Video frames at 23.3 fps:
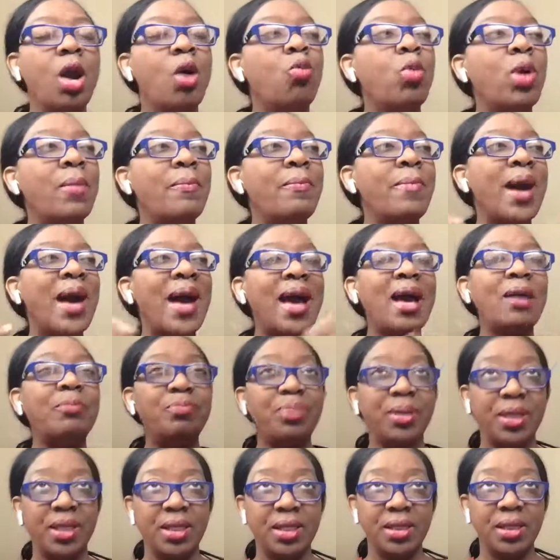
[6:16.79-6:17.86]
Well, my
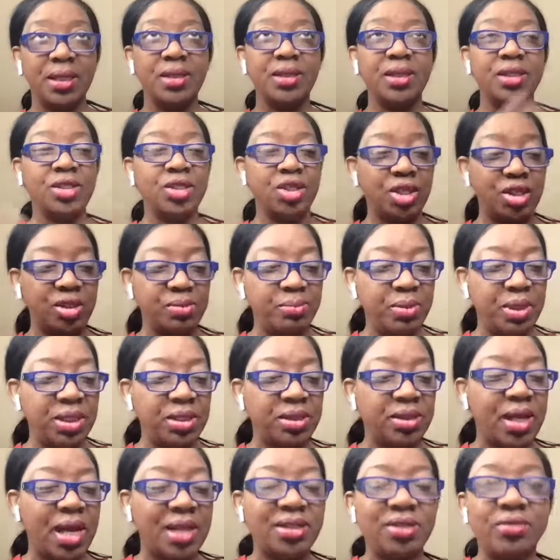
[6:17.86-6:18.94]
opinion, this is just me,
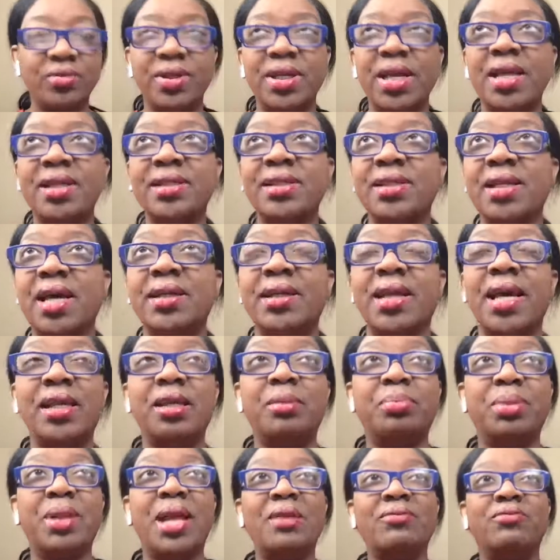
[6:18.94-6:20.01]
Dr. Renee Sunday,
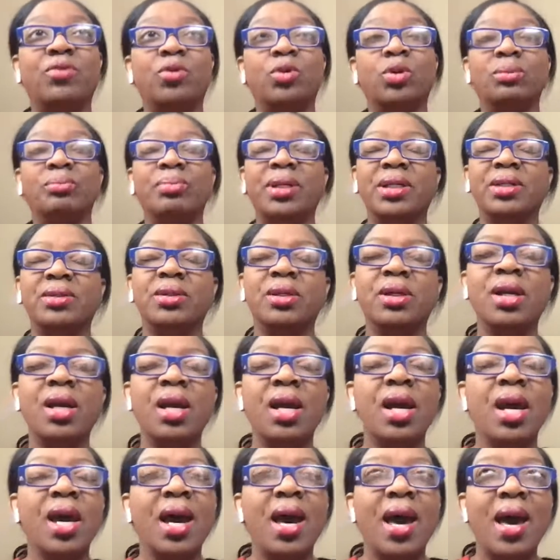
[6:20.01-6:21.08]
the platform builder.
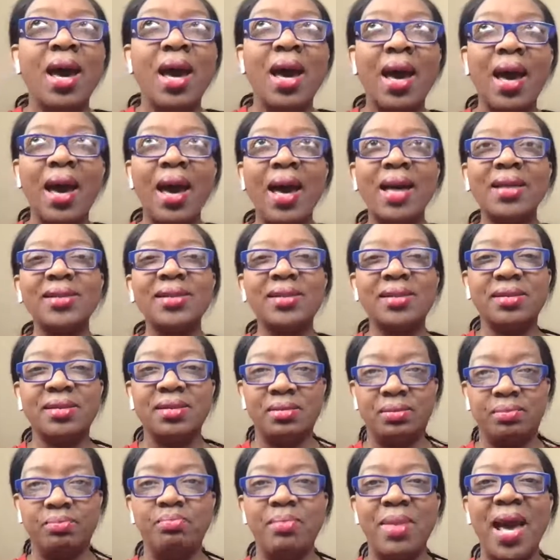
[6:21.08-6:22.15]

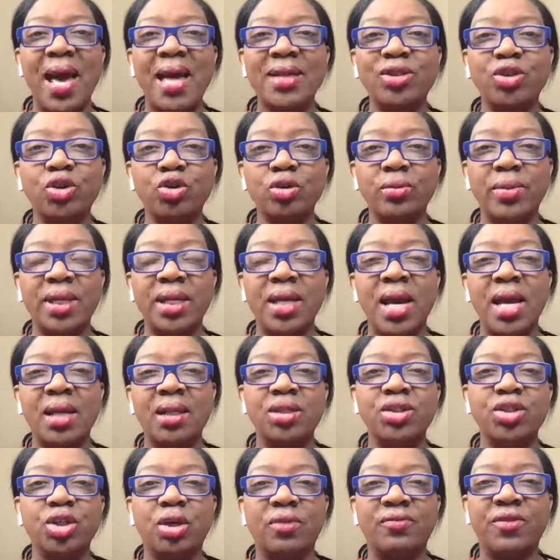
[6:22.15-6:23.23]
My
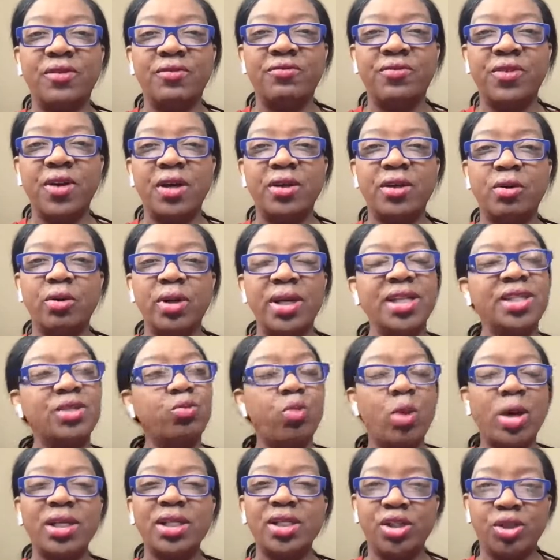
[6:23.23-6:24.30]
terminology of a funnel is,
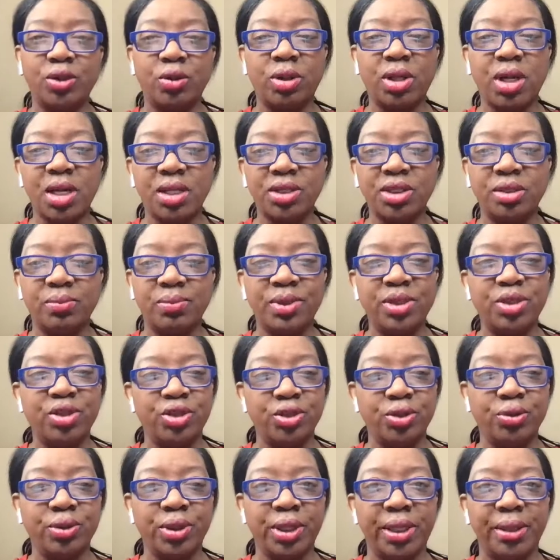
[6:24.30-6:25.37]
what is your customer's
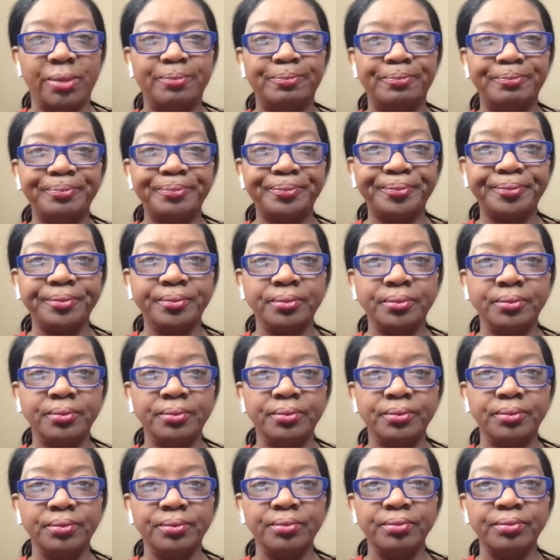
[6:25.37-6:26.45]
journey?
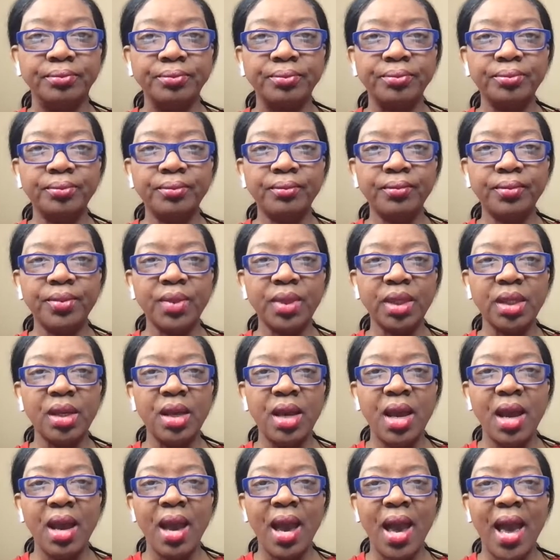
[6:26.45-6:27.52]

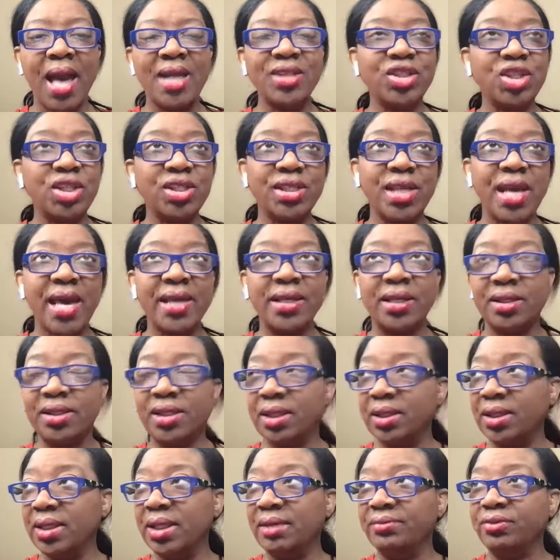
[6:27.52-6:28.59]
I just had a
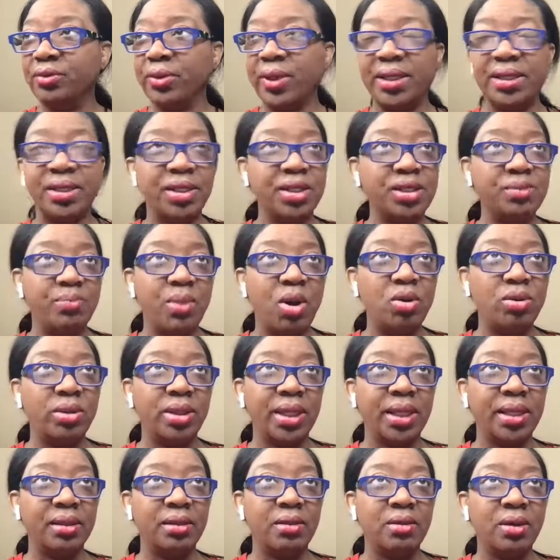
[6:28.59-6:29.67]
delivery this
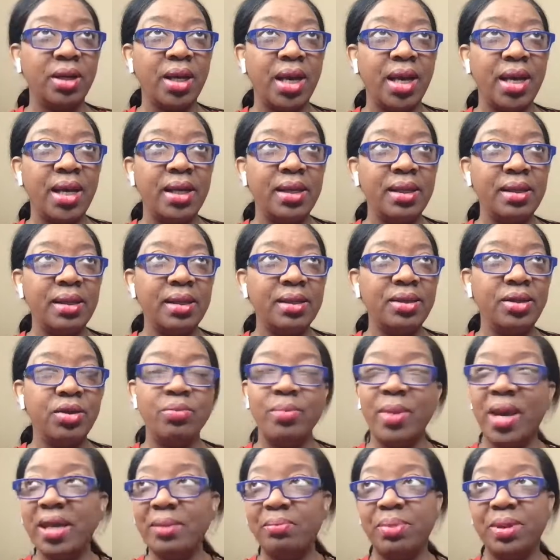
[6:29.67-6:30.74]
morning, okay? You
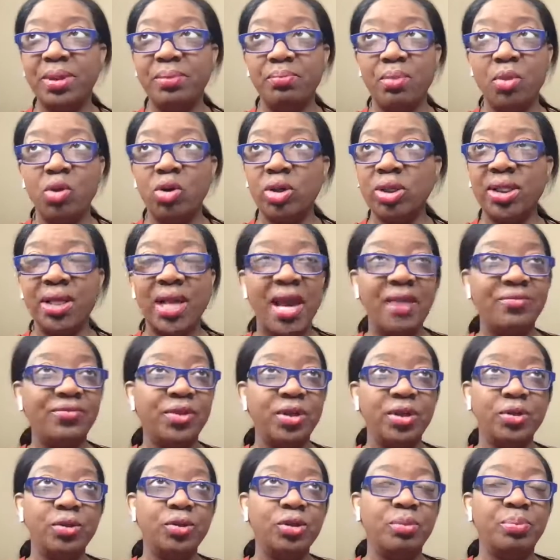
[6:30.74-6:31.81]
may be morning,
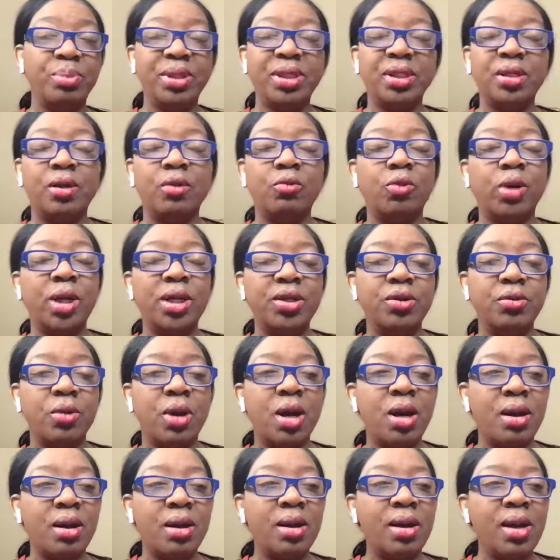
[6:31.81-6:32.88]
afternoon, depending on where you
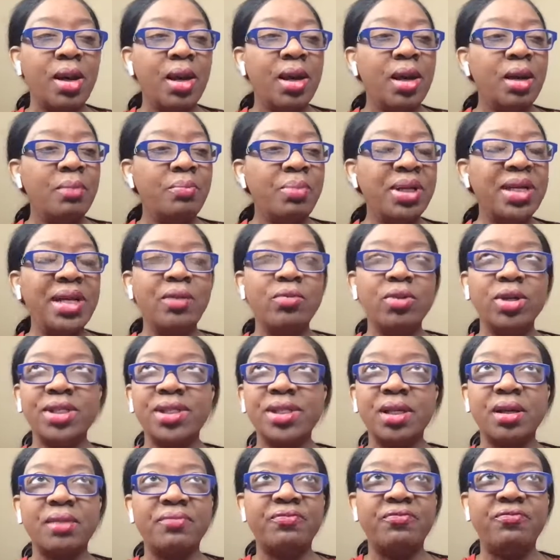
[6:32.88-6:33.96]
are, but it was
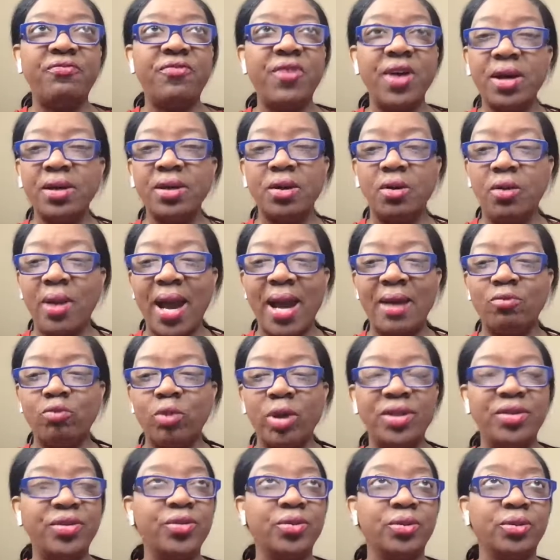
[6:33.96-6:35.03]
a funnel I
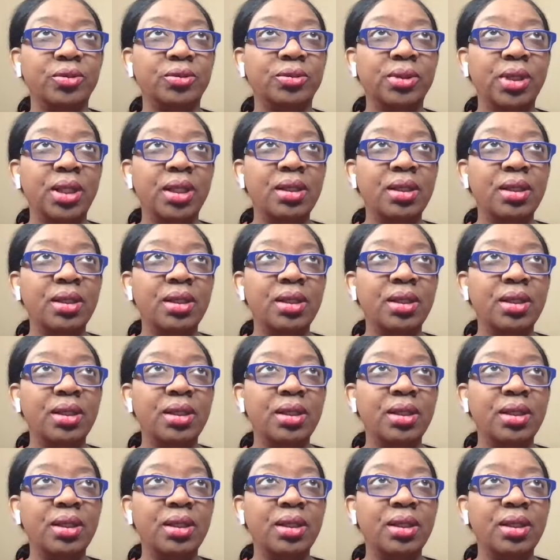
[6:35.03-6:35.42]
went through.